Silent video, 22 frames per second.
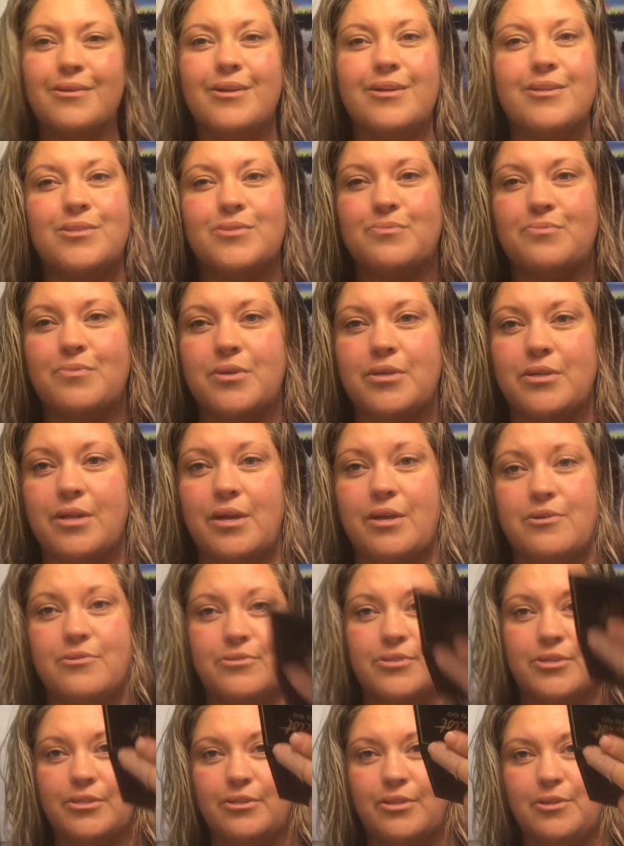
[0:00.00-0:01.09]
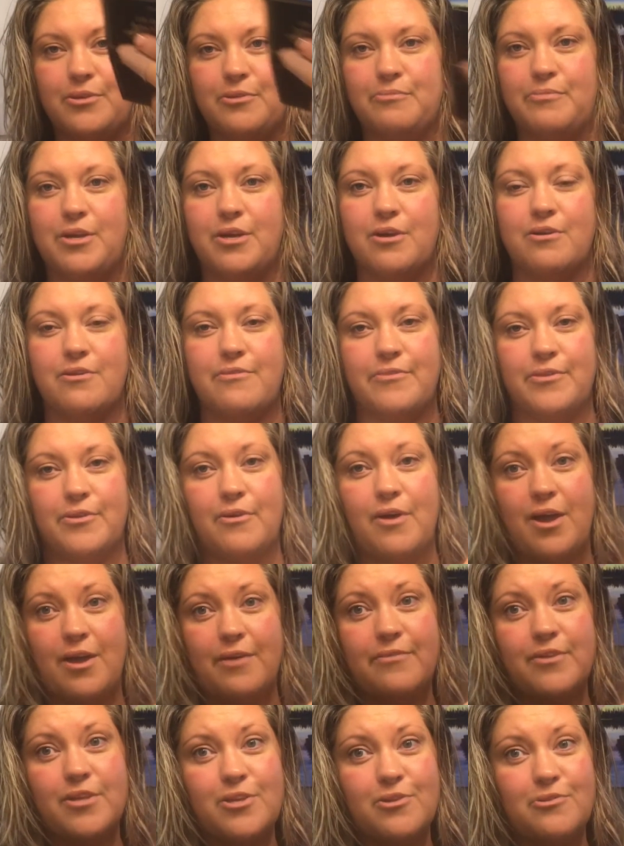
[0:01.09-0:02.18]
It's weird, I use a little mirror even though I
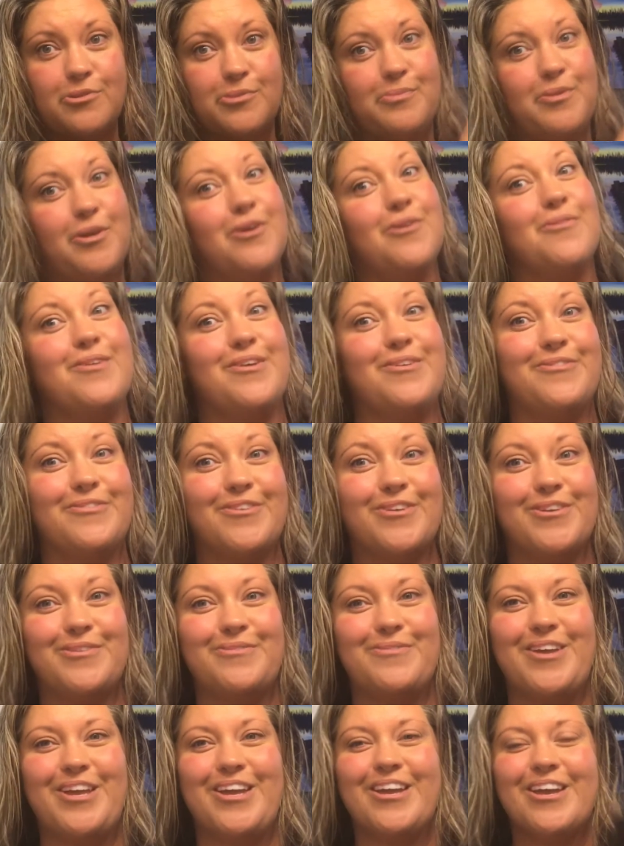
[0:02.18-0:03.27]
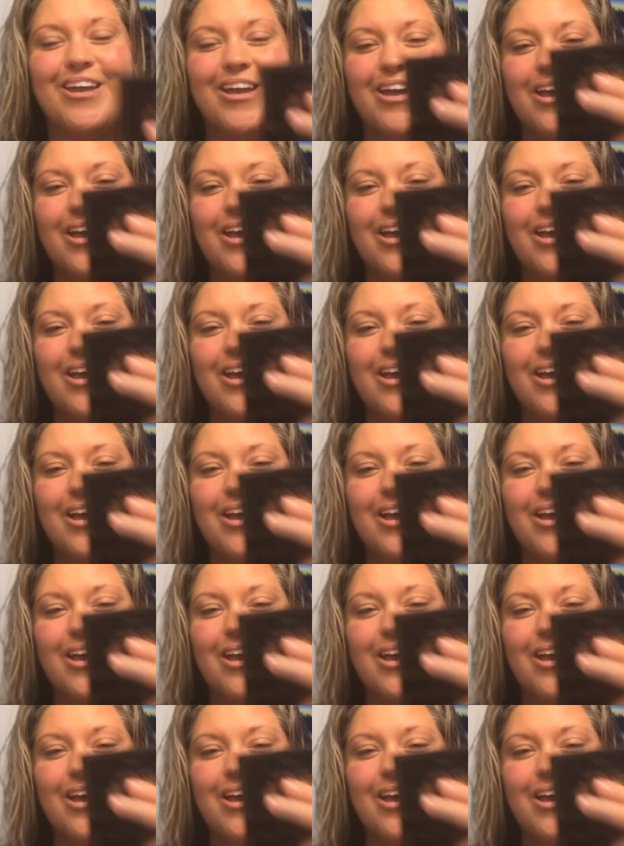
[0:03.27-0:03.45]
have a huge mirror right in front of me.